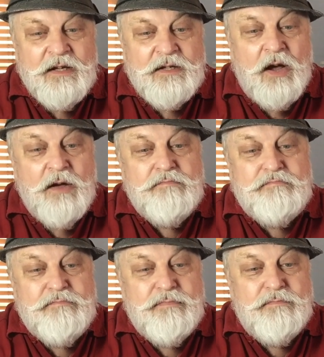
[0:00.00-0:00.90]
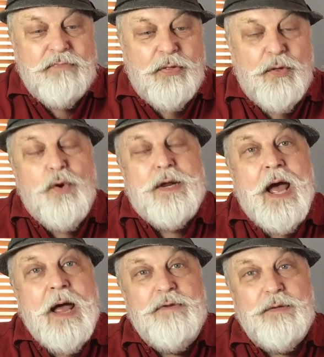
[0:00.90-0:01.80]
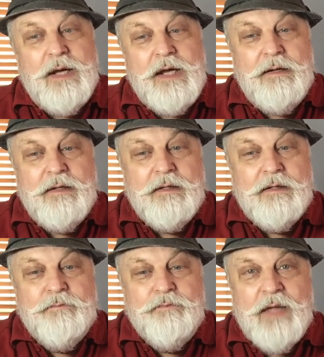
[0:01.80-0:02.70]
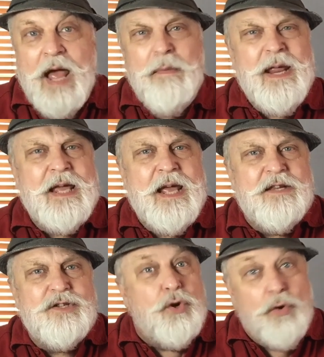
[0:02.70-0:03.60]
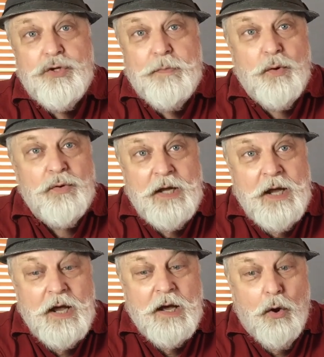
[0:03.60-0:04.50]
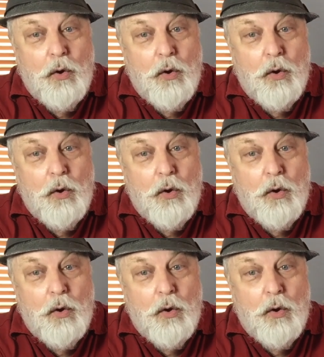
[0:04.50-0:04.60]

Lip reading: So the thought came to me, how many kits could you build in a year?